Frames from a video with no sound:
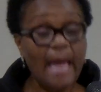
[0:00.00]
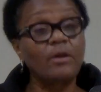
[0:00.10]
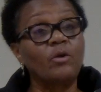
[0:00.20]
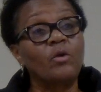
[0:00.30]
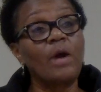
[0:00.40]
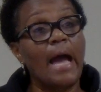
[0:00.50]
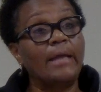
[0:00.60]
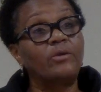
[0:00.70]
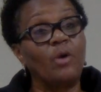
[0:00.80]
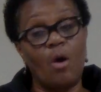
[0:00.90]
I don't know how
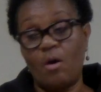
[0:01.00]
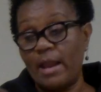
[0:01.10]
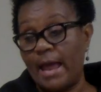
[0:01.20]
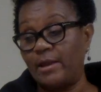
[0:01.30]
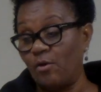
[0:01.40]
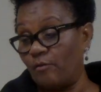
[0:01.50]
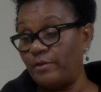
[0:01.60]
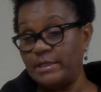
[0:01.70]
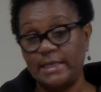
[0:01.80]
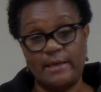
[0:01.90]
I do. All I know, if
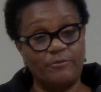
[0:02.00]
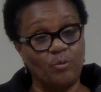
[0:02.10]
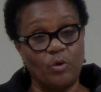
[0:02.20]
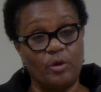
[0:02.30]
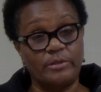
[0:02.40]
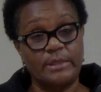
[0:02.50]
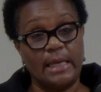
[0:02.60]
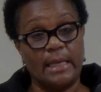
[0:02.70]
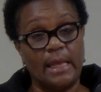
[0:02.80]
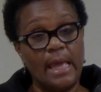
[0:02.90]
He says Word all
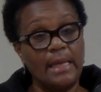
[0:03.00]
says, right.